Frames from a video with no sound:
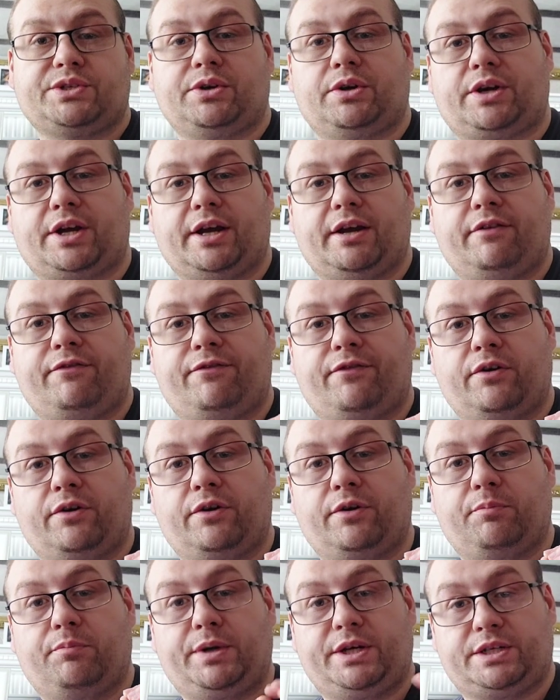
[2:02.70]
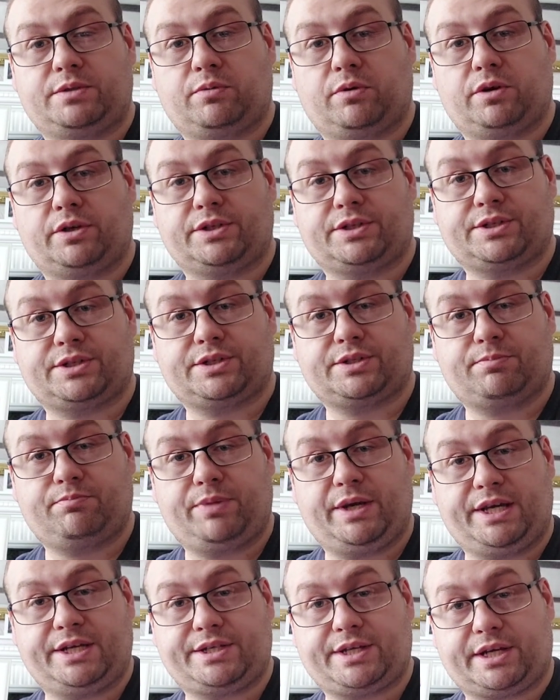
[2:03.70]
sucker for Beast Wars
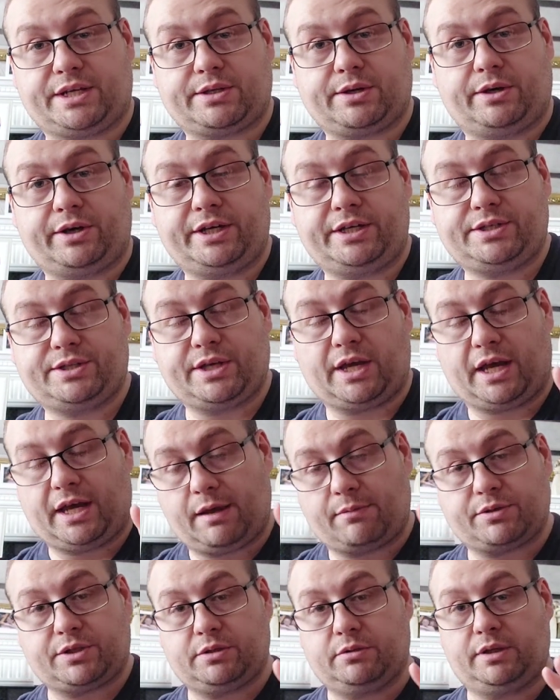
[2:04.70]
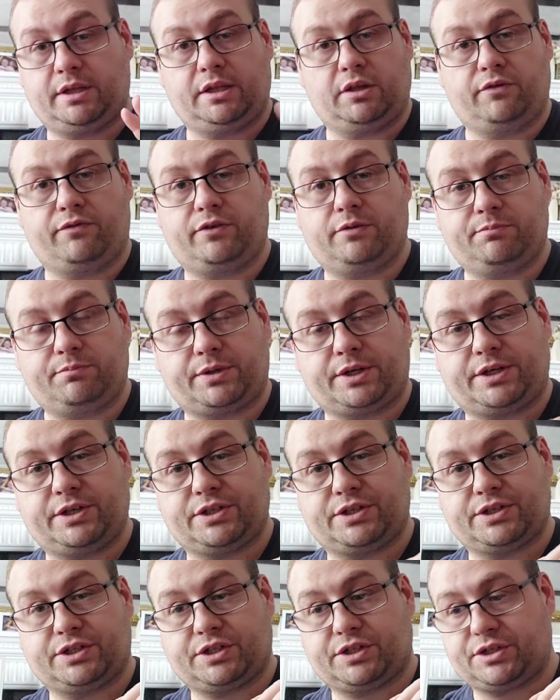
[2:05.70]
basic toys. I absolutely love them
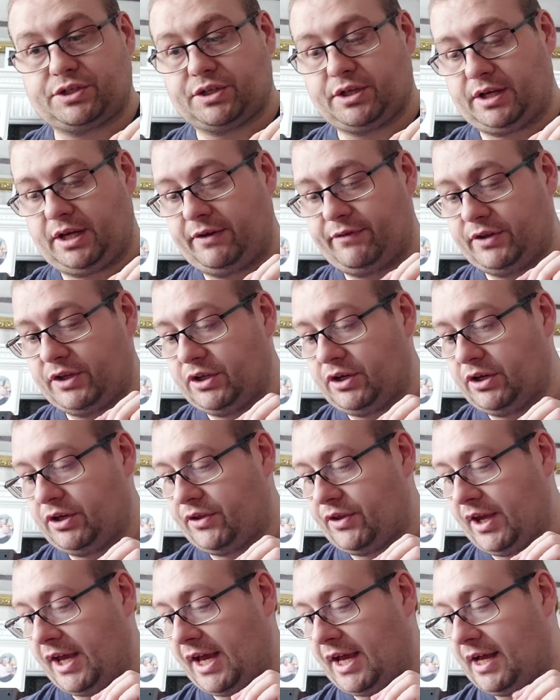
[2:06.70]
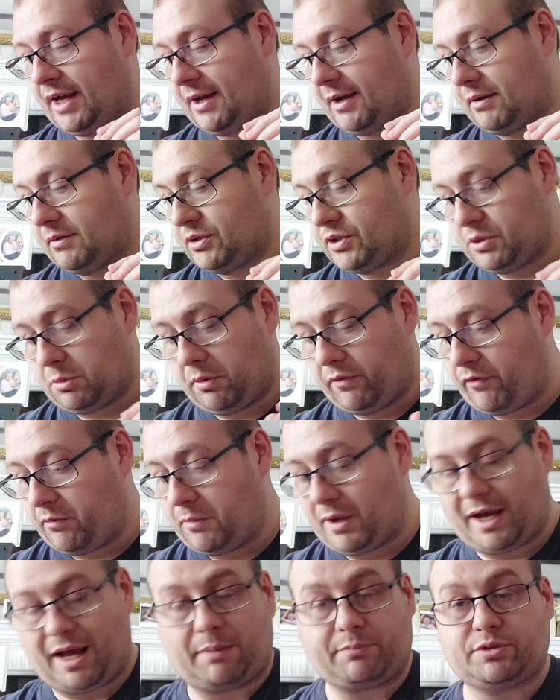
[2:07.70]
because even though some of
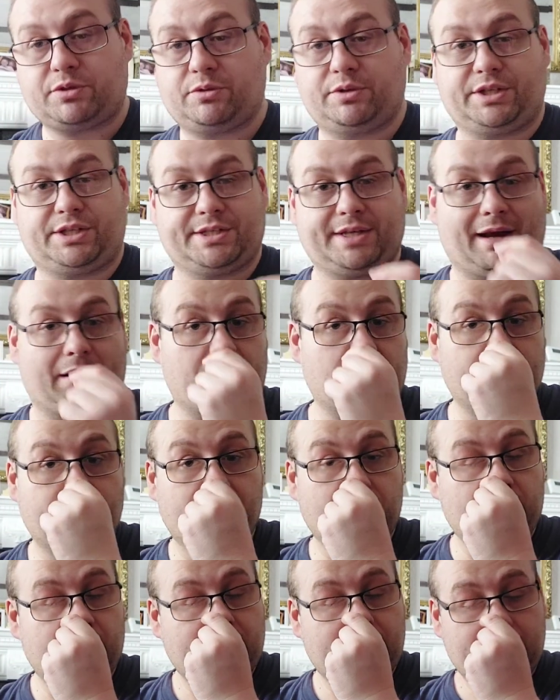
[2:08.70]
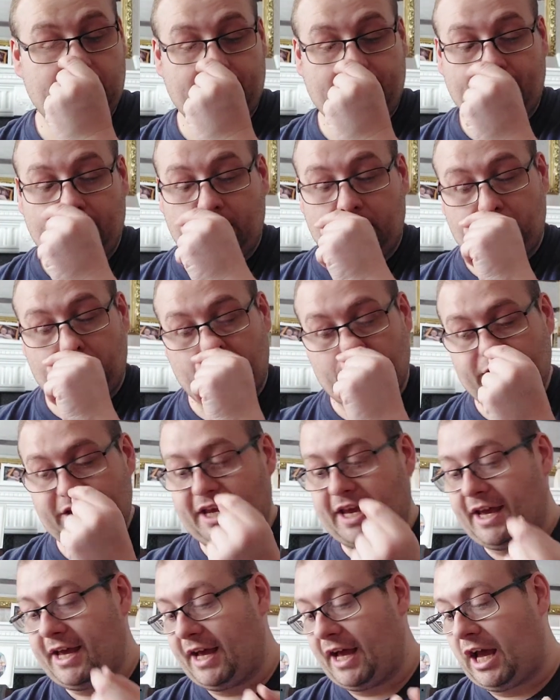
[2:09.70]
them are absolutely terrible, but
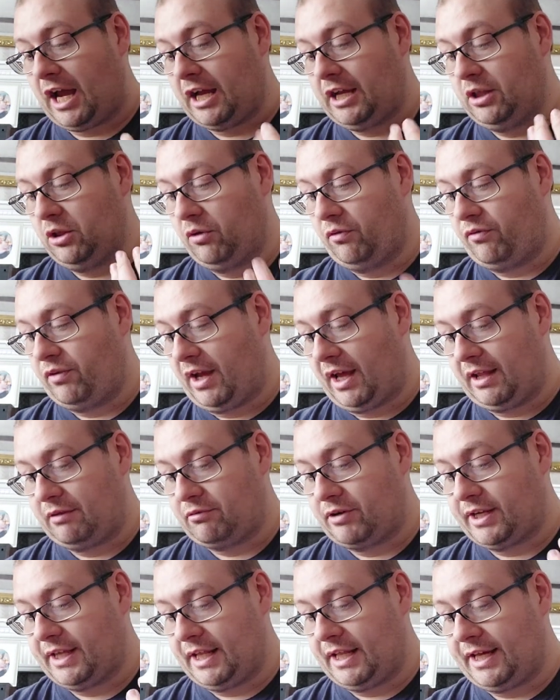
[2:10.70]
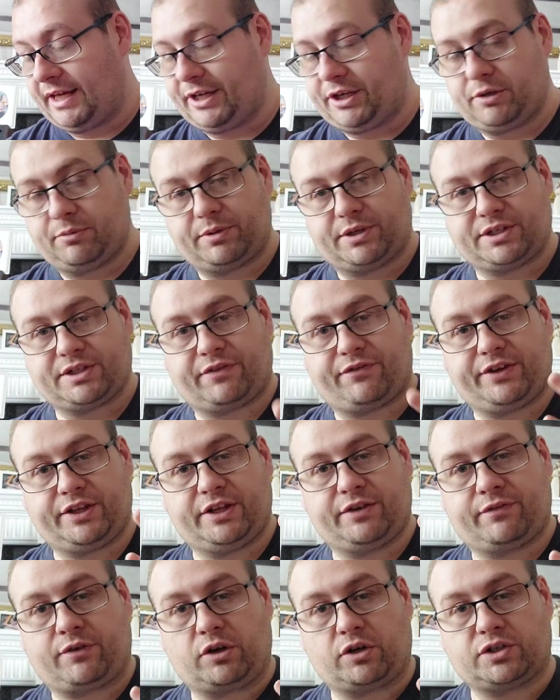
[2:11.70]
yeah, I really like them because I think
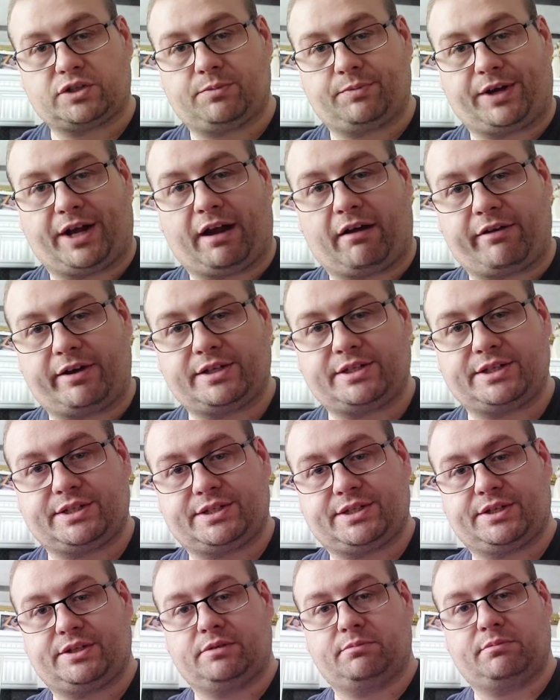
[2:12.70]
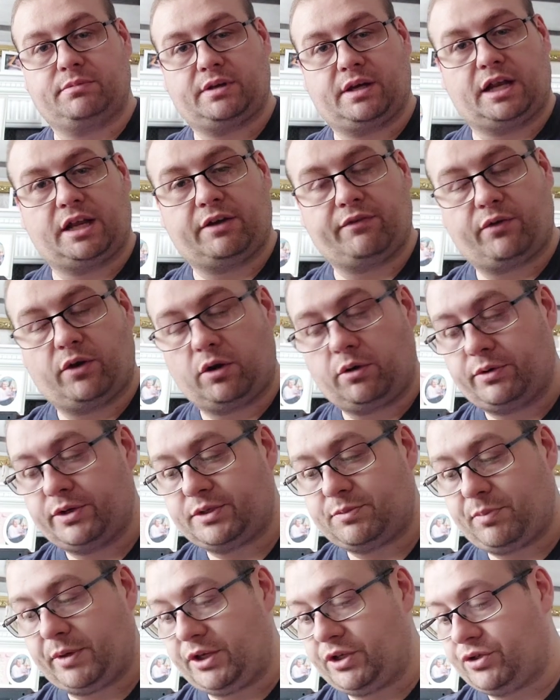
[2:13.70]
they've got some character to them. And I've
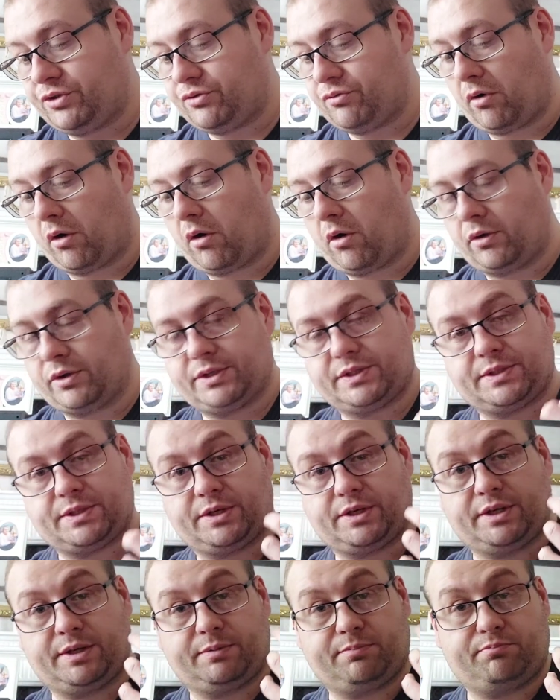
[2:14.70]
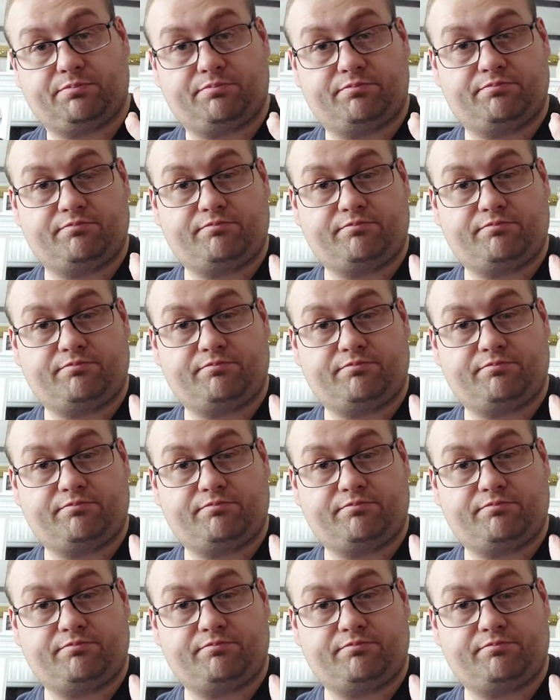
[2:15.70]
always been drawn to,